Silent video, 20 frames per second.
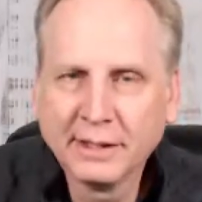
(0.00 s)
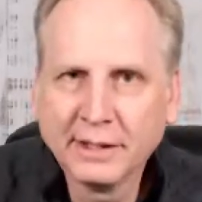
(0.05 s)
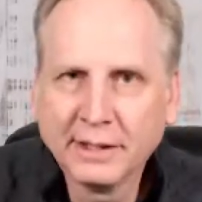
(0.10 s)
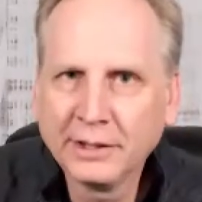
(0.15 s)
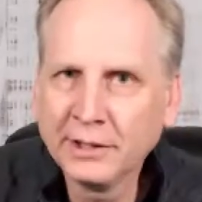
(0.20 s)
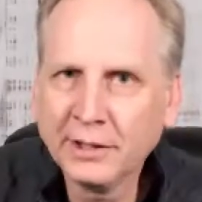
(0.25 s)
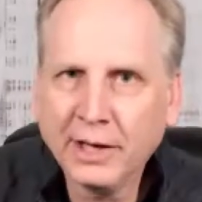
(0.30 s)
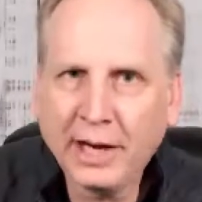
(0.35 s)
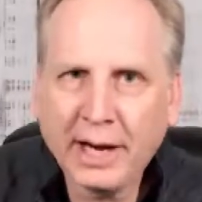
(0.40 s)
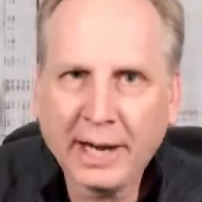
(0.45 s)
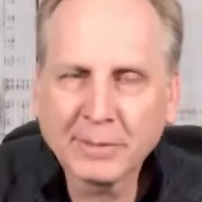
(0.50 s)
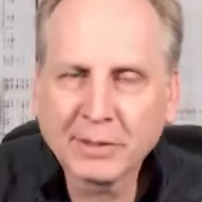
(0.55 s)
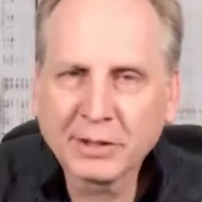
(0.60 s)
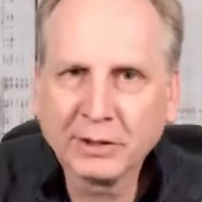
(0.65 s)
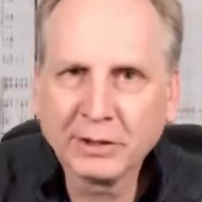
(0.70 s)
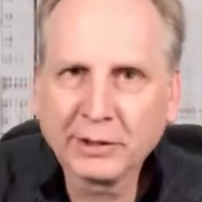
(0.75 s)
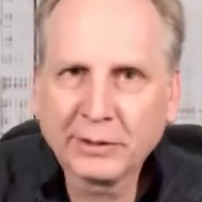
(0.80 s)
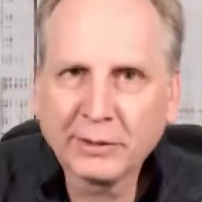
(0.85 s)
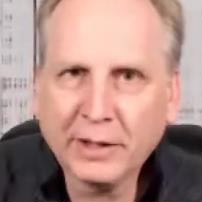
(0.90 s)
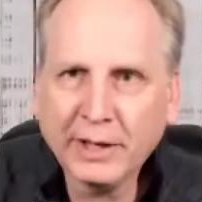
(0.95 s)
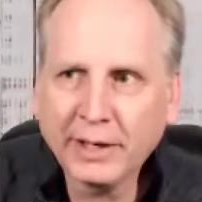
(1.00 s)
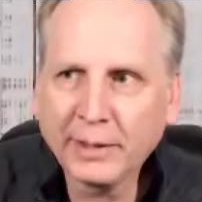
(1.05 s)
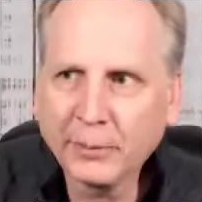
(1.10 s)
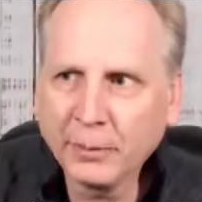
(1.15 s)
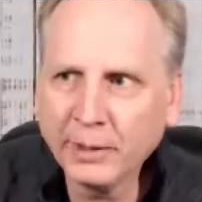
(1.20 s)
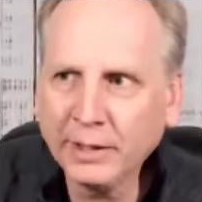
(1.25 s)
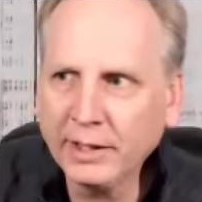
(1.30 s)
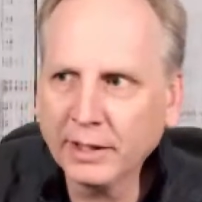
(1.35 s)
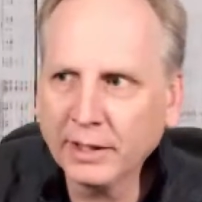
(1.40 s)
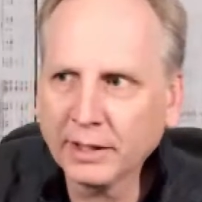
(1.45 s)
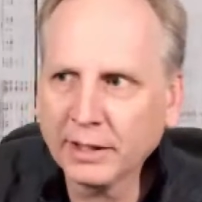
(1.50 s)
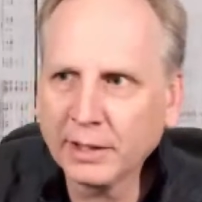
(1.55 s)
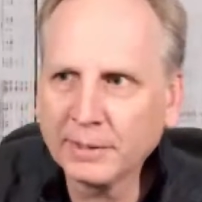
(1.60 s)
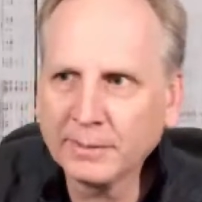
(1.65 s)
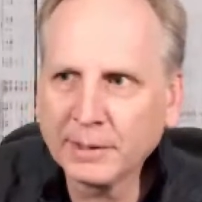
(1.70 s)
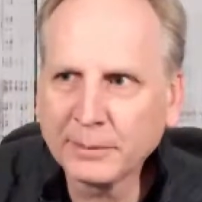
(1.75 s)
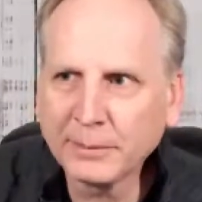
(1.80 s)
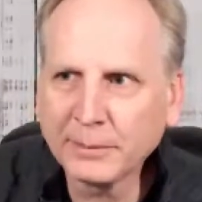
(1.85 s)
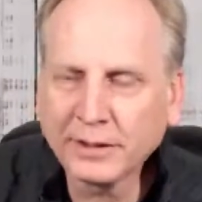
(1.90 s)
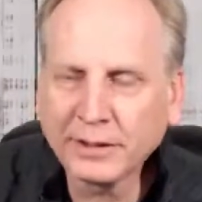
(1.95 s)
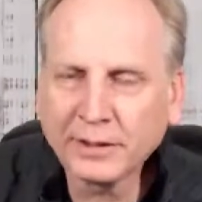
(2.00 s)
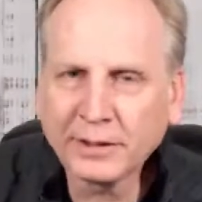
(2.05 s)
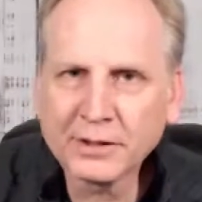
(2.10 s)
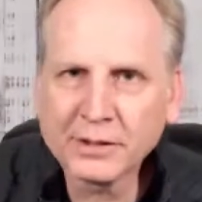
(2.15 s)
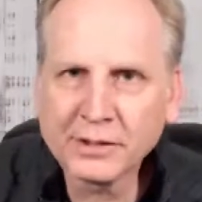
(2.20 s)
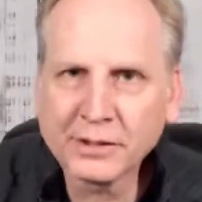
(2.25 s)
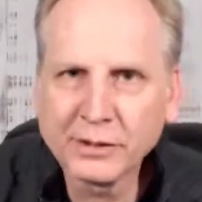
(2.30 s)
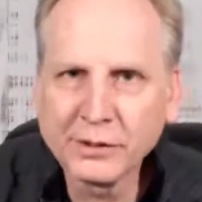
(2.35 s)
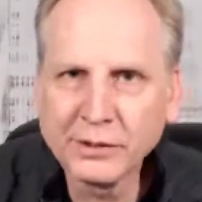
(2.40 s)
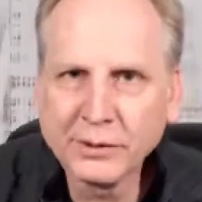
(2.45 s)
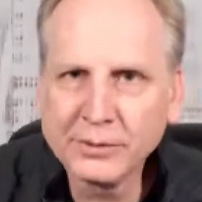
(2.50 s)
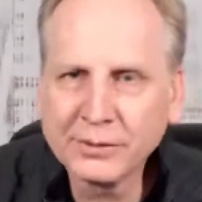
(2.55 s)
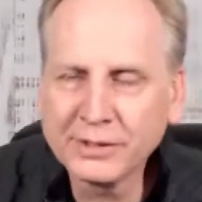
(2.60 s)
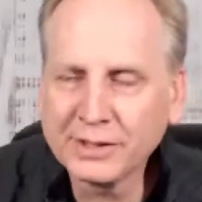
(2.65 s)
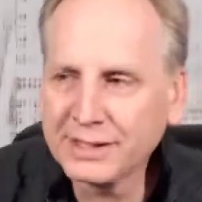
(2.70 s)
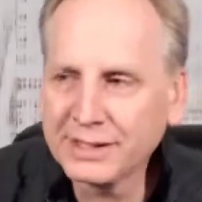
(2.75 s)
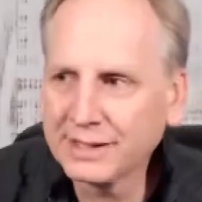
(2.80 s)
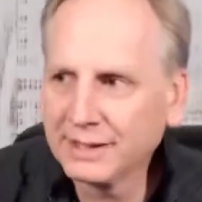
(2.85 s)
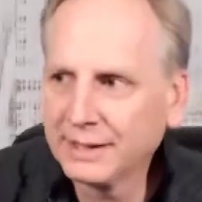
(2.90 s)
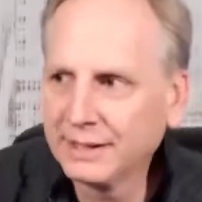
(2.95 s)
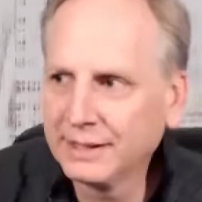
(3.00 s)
You're absolutely right. We can come up with an excuse